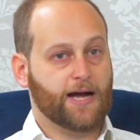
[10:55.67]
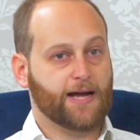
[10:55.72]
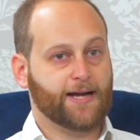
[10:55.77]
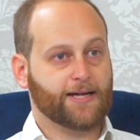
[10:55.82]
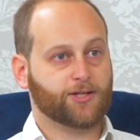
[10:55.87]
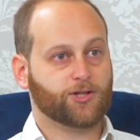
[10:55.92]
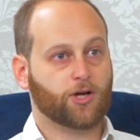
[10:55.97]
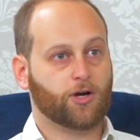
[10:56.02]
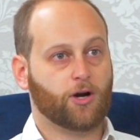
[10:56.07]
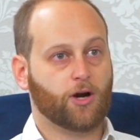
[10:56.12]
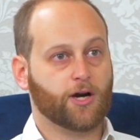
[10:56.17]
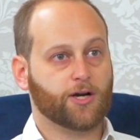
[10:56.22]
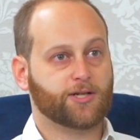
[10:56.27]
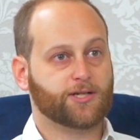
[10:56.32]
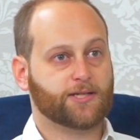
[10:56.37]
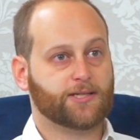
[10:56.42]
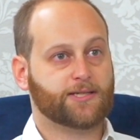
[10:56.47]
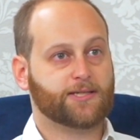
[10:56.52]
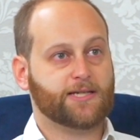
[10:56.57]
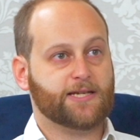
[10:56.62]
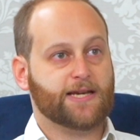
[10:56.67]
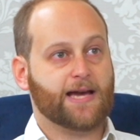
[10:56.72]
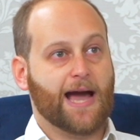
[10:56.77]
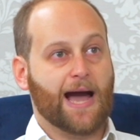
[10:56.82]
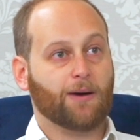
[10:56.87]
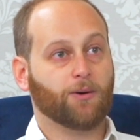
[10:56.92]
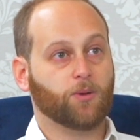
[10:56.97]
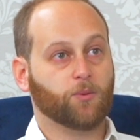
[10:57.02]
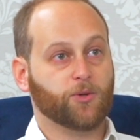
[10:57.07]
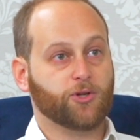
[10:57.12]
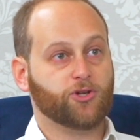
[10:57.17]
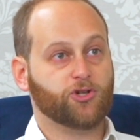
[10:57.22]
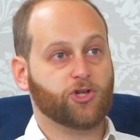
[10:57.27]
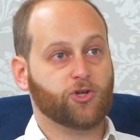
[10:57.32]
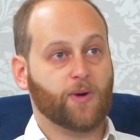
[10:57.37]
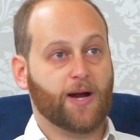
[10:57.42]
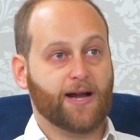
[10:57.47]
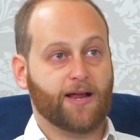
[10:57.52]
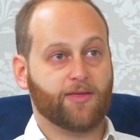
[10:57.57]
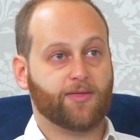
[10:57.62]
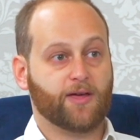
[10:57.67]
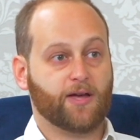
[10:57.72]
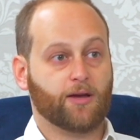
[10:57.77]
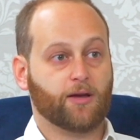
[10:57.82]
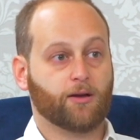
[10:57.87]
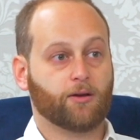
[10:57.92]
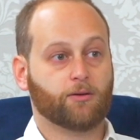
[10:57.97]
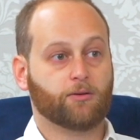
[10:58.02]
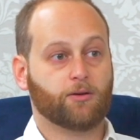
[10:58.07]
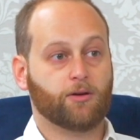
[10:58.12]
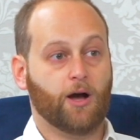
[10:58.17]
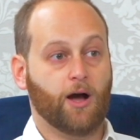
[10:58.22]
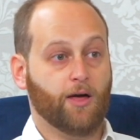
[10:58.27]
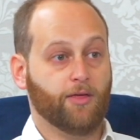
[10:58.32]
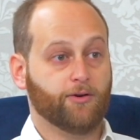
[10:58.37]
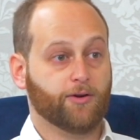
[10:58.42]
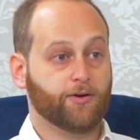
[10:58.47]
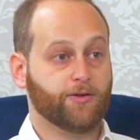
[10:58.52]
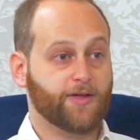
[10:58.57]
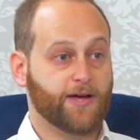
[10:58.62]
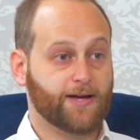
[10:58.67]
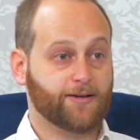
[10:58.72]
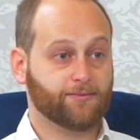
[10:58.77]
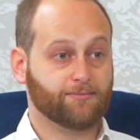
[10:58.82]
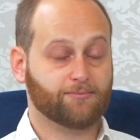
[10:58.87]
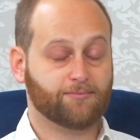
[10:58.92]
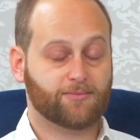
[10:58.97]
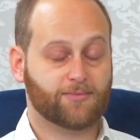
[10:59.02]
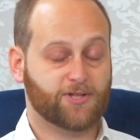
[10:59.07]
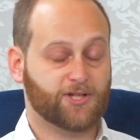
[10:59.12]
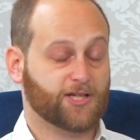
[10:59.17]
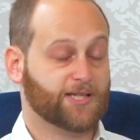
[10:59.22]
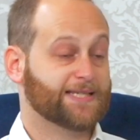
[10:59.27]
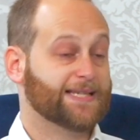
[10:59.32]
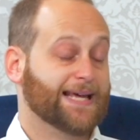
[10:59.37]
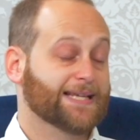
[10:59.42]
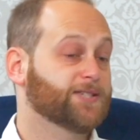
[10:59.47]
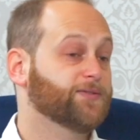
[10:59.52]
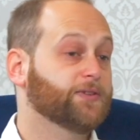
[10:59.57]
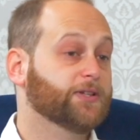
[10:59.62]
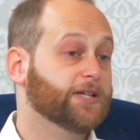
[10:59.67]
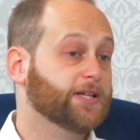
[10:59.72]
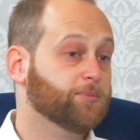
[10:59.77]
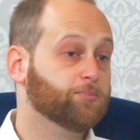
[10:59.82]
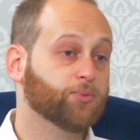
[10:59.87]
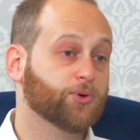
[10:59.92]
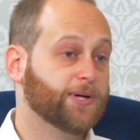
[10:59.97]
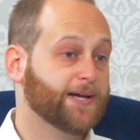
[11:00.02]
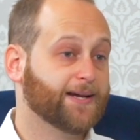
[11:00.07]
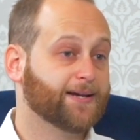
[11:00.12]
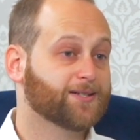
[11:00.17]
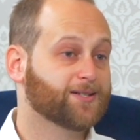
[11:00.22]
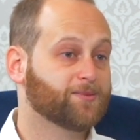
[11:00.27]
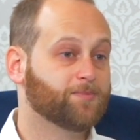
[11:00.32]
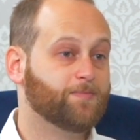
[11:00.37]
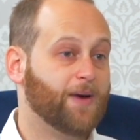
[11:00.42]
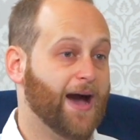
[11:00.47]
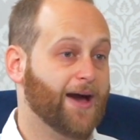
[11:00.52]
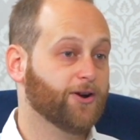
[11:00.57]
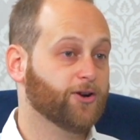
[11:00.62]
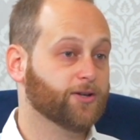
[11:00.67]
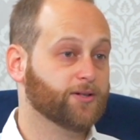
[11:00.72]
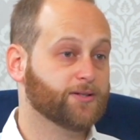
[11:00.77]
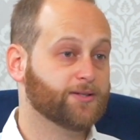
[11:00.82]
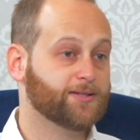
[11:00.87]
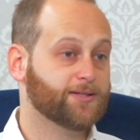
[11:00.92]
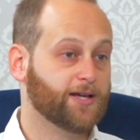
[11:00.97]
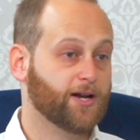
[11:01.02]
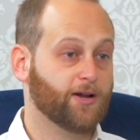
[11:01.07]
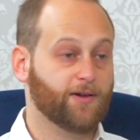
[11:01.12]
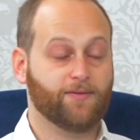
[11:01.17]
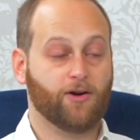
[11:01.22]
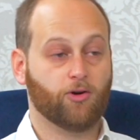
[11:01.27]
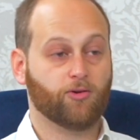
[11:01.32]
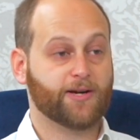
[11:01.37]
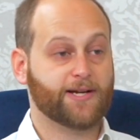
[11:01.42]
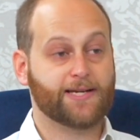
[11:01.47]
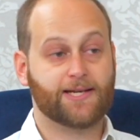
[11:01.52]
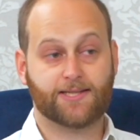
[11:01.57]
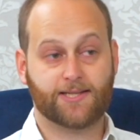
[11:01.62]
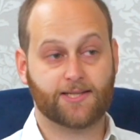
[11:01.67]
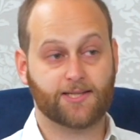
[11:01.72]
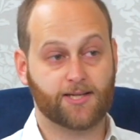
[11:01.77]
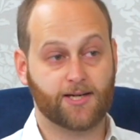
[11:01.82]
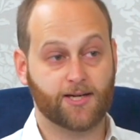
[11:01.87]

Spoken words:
It's hard to see how it would do anything other than successfully predict patterns that have already existed